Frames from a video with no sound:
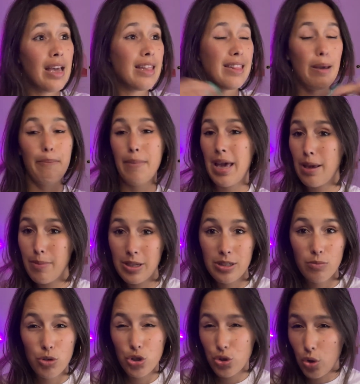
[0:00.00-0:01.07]
There may be
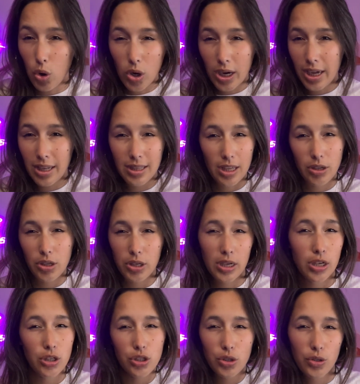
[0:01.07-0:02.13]
some shortcut that you
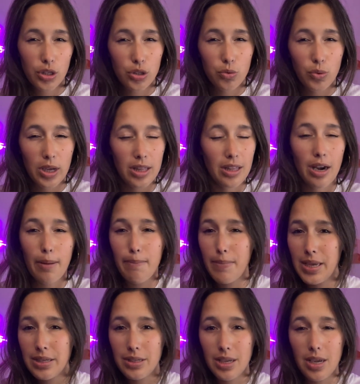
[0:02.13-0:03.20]
can do this with that I'm
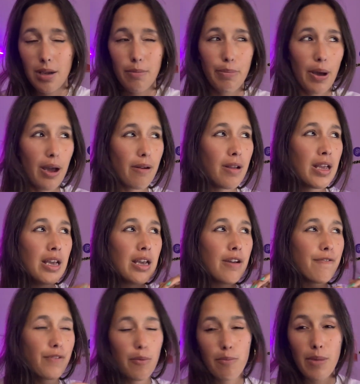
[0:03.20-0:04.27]
missing, but
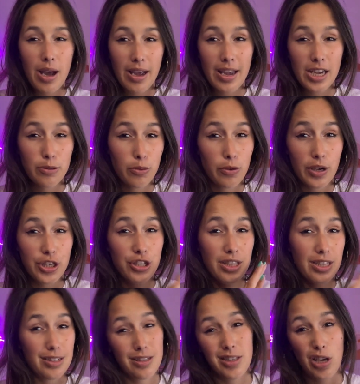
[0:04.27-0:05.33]
from my exploration,
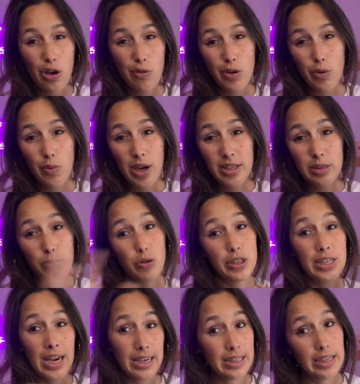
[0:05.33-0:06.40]
this is the only way to
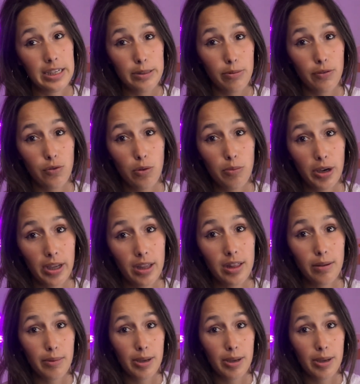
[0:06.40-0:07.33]
protect things before bringing them